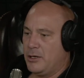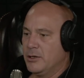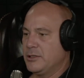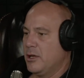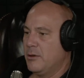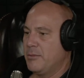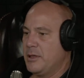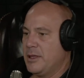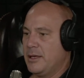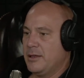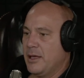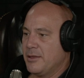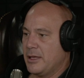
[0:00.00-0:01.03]
and you're telling me
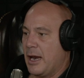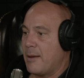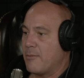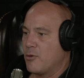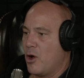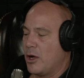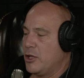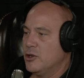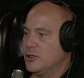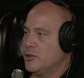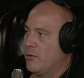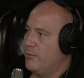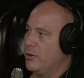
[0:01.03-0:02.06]
that that I'm wrong. You're
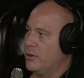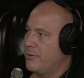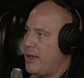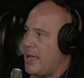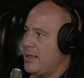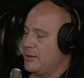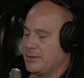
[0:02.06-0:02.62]
so full of hate.